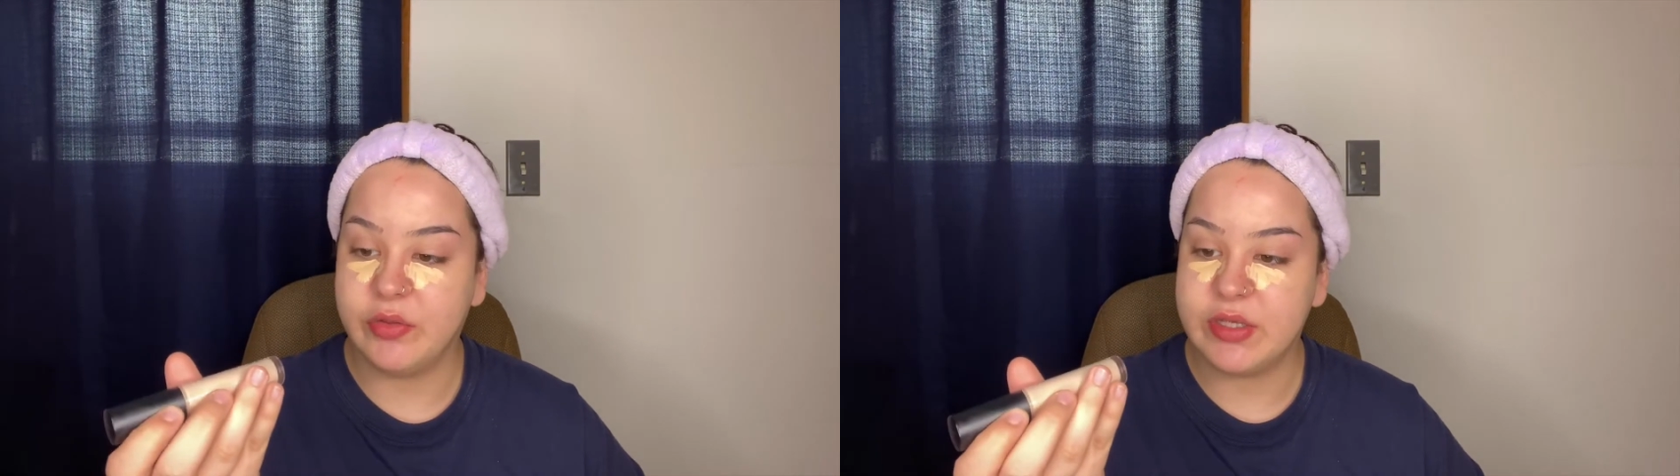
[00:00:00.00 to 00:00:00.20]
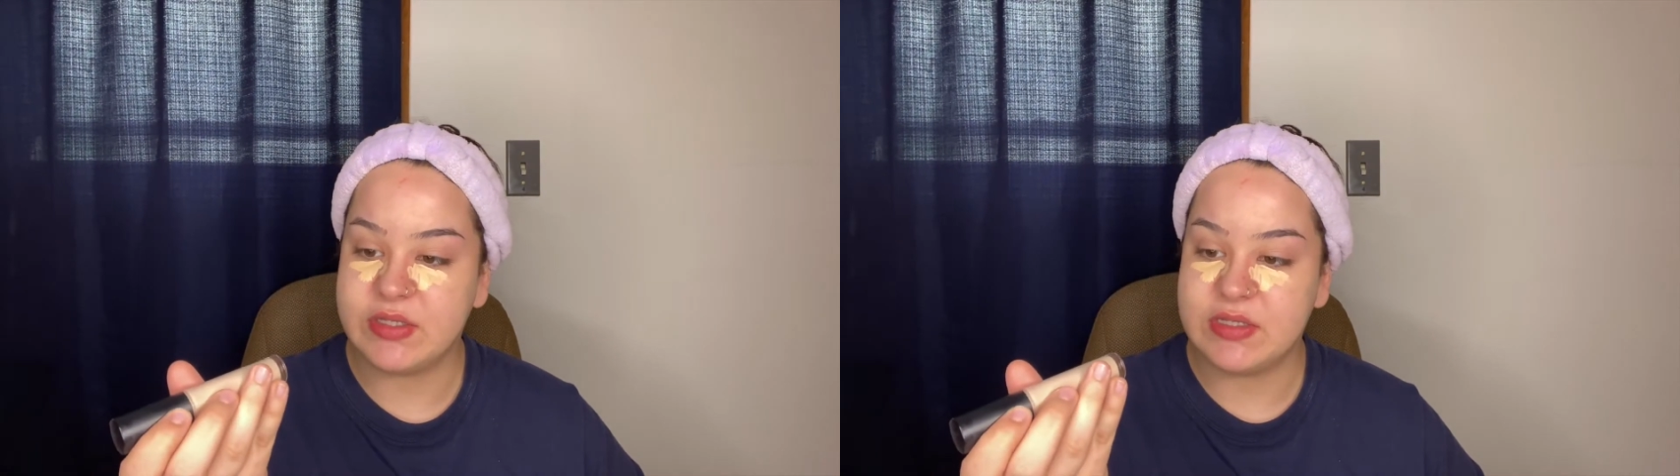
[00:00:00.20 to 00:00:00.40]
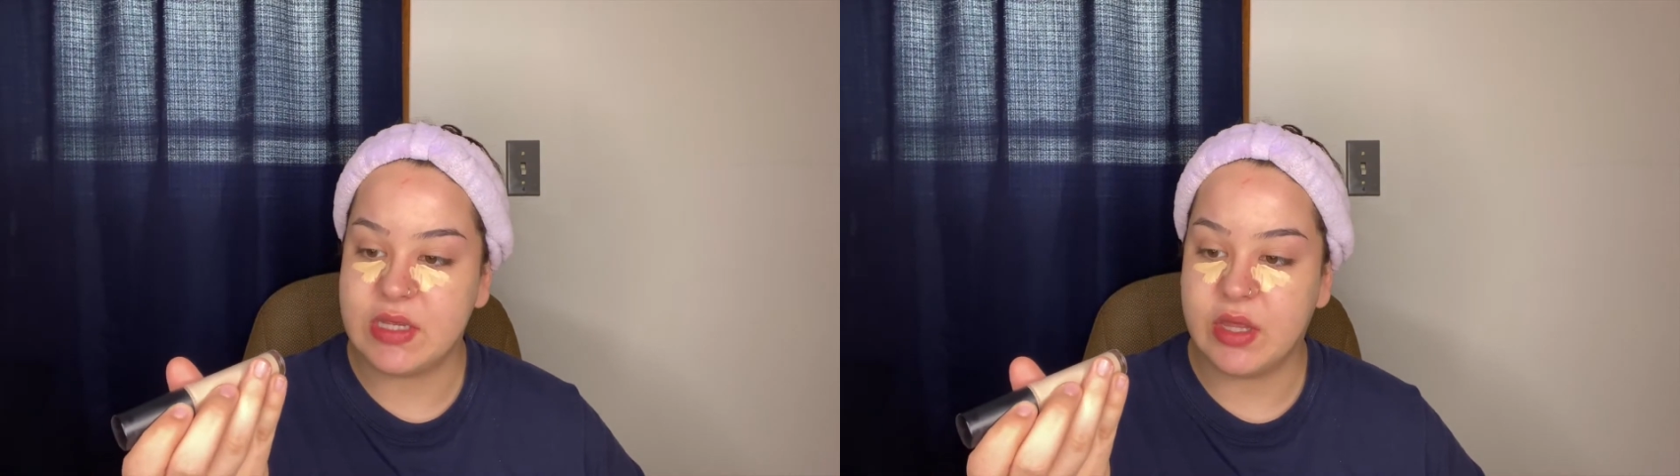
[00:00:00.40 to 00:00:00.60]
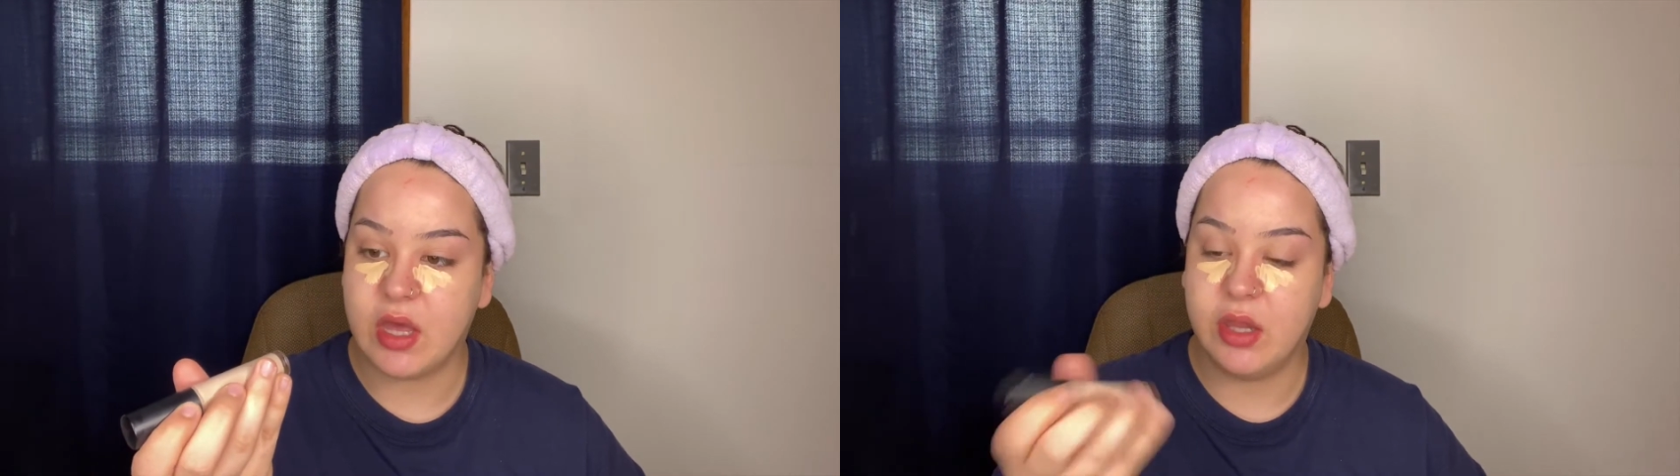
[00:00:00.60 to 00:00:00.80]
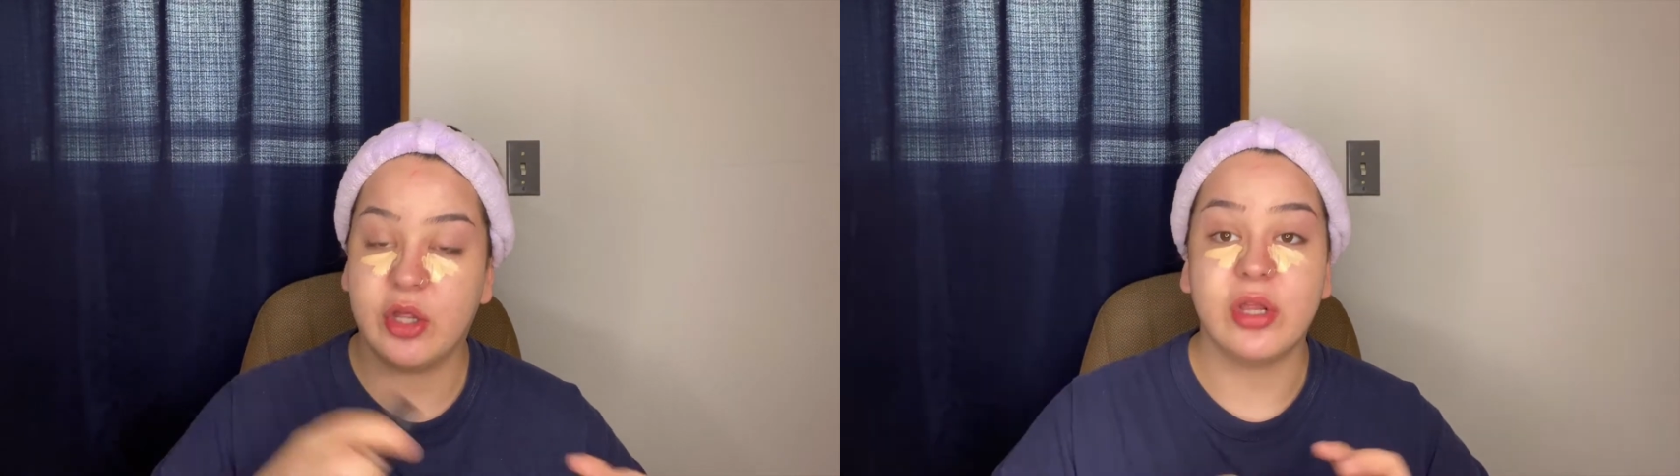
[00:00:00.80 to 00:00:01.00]
This is in the
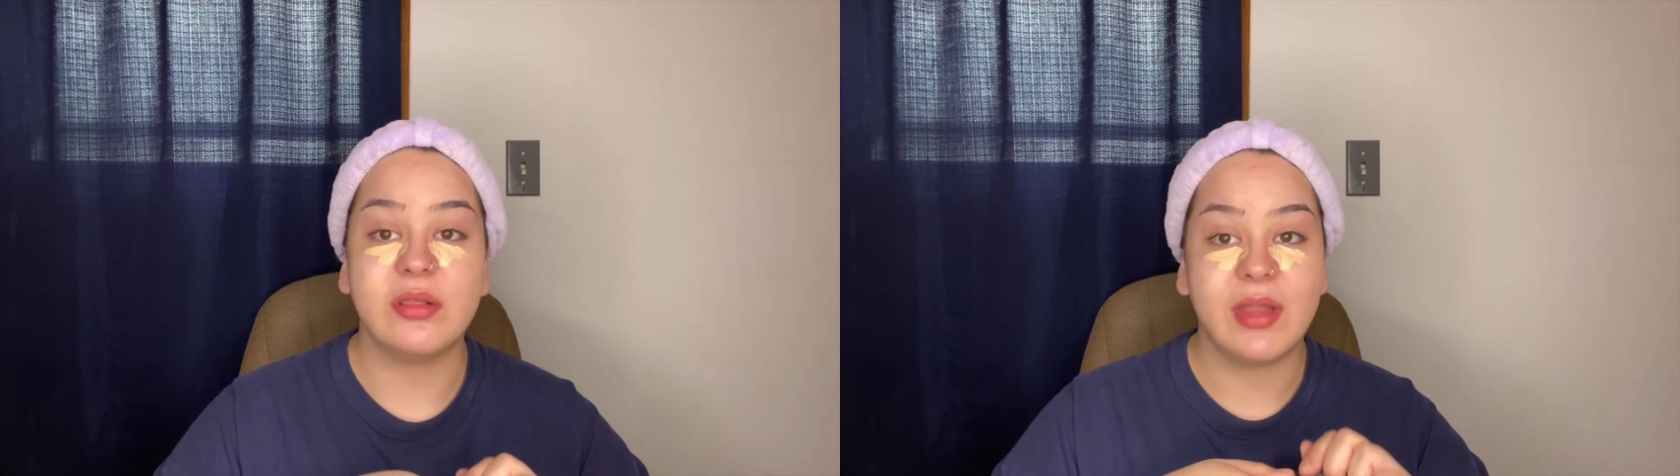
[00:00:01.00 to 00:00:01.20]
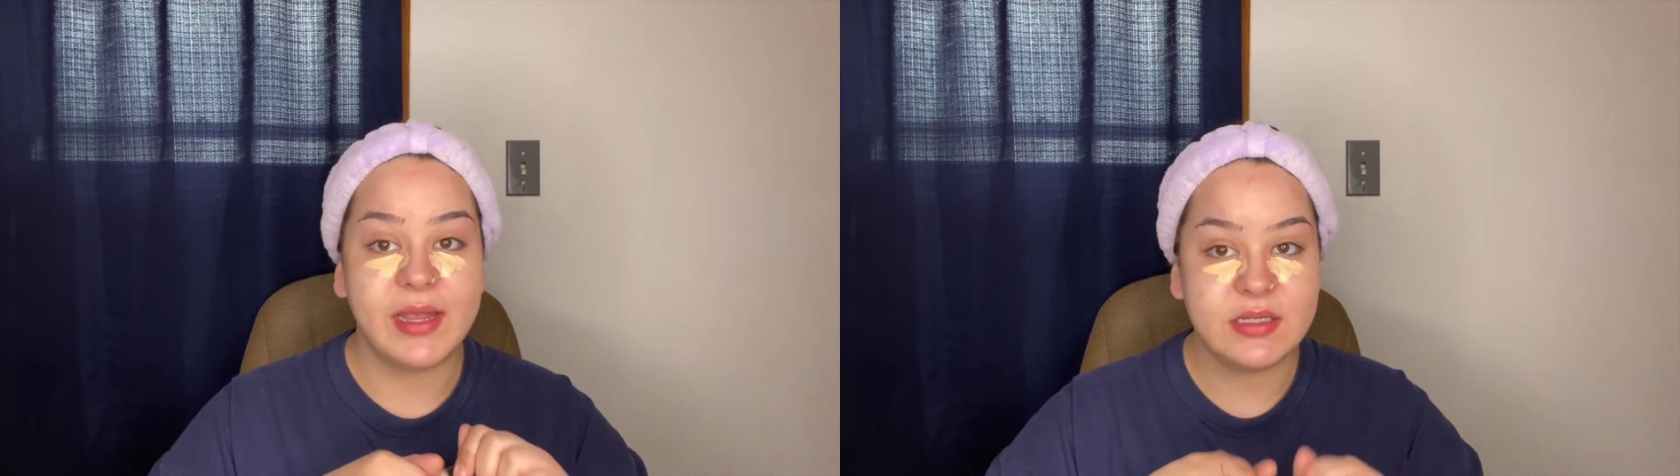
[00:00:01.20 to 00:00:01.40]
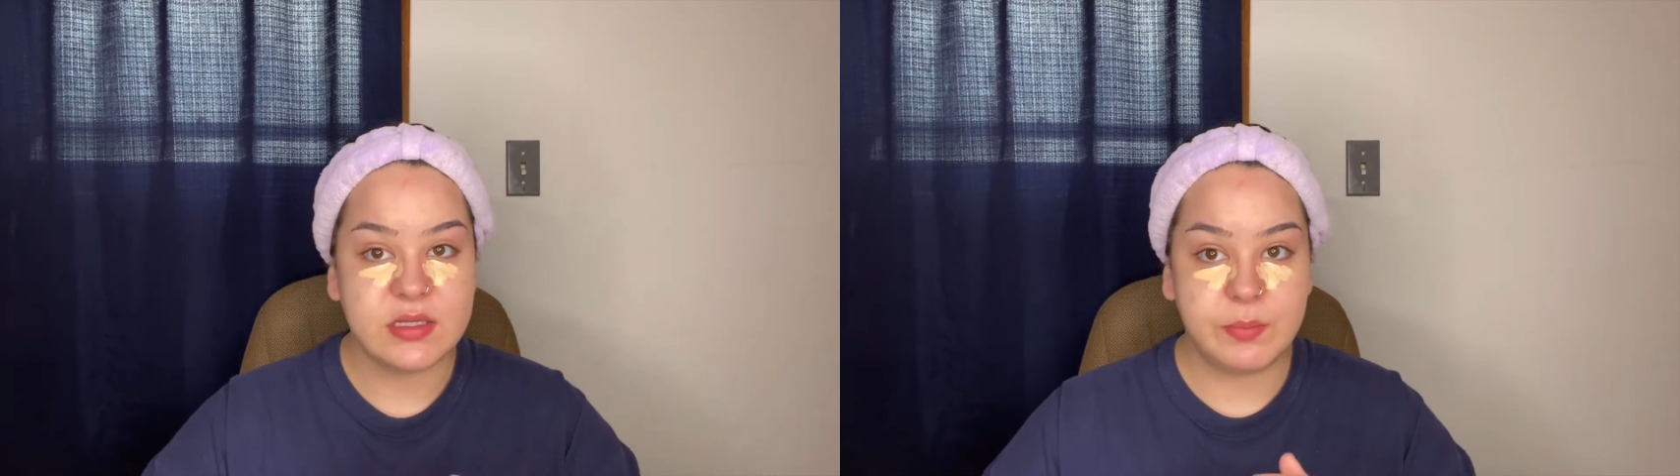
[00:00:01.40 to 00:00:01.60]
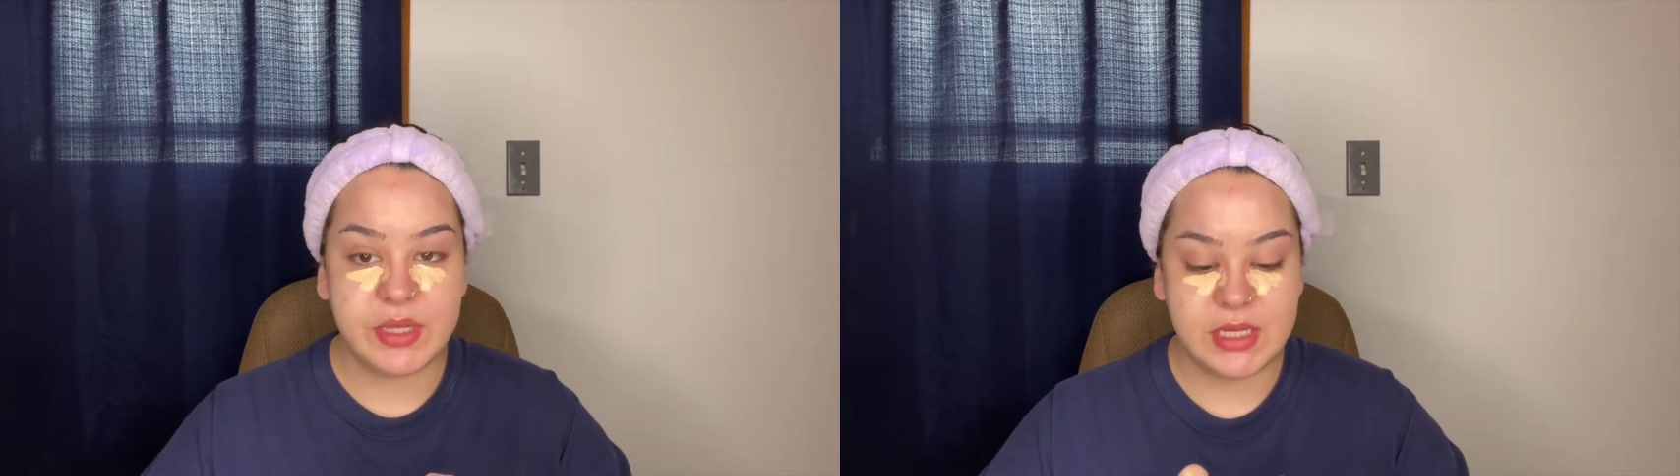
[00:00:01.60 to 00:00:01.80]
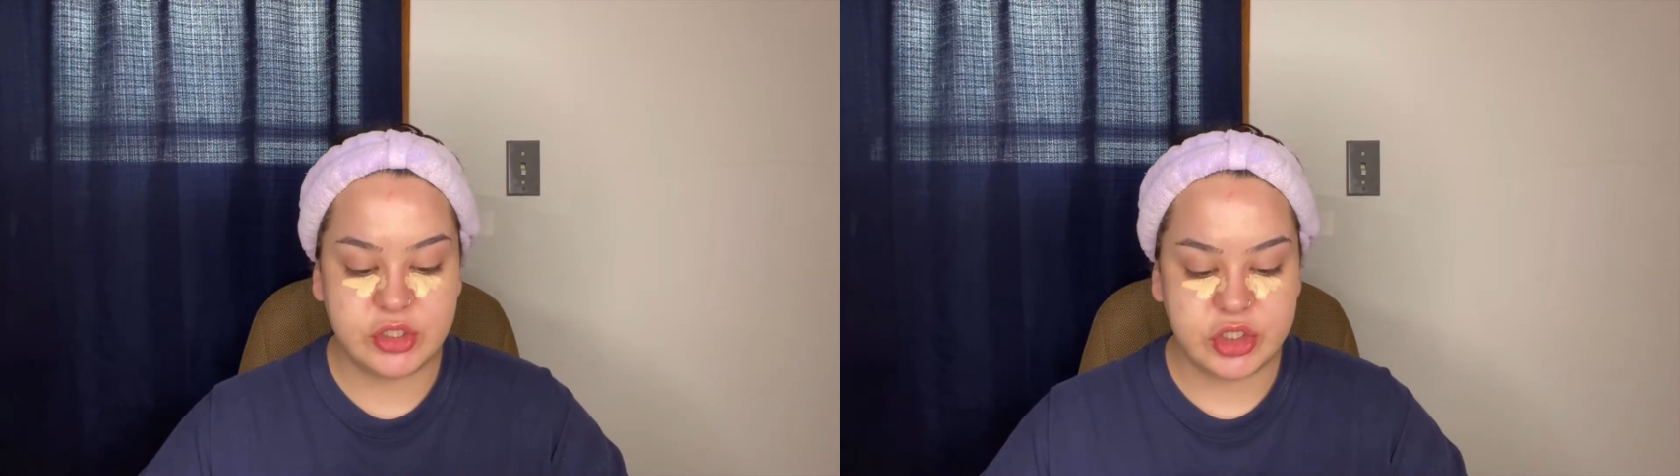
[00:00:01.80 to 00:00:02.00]
color Light
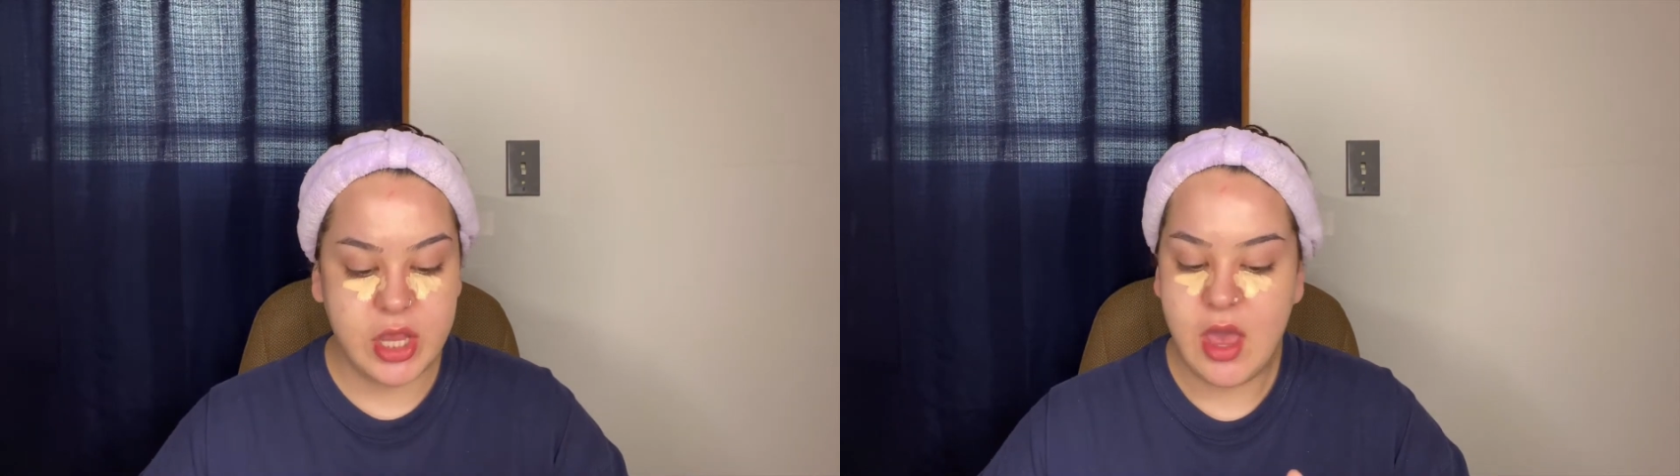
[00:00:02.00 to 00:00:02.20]
Peach.